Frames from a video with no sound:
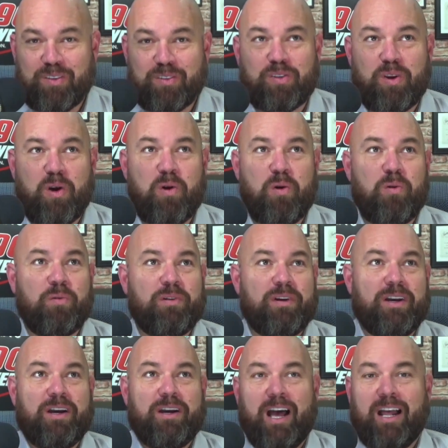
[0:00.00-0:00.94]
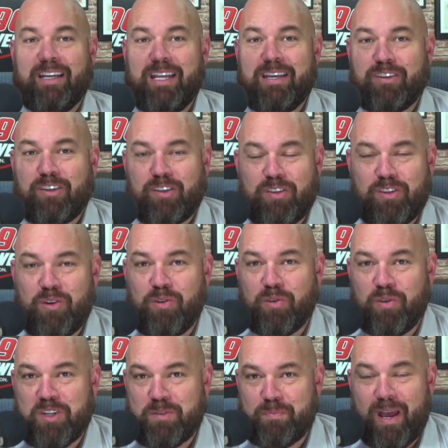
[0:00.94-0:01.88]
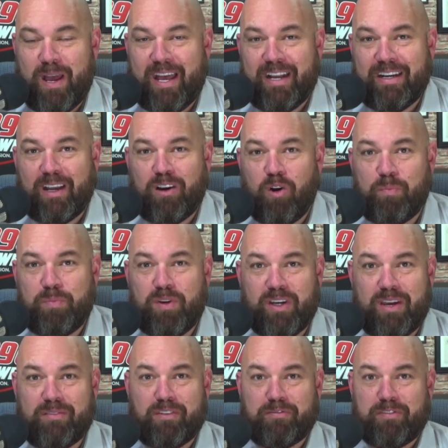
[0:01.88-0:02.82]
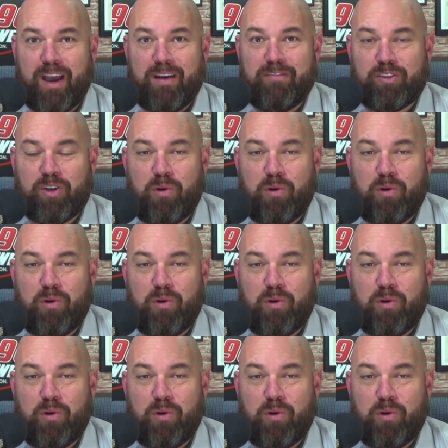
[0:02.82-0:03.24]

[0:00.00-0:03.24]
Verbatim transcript: So uh, I'll leave it to you to respond. I hope you'll give a five star